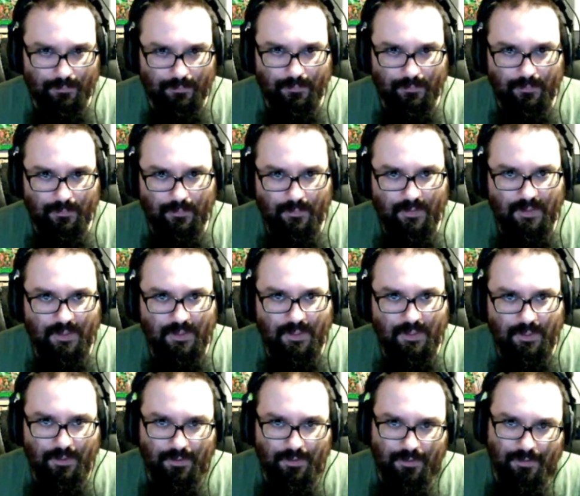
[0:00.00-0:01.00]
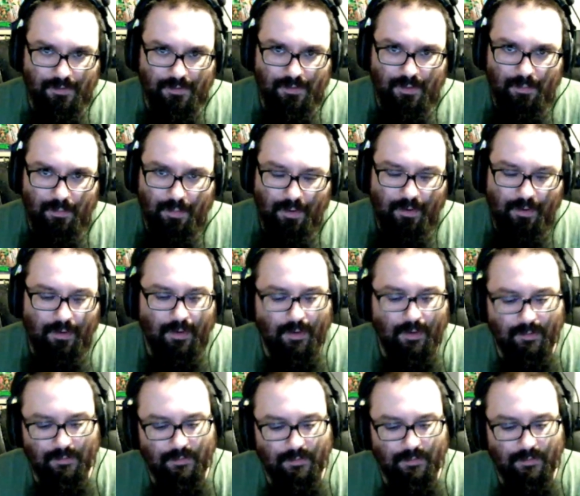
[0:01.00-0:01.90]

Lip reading: the years and the markings or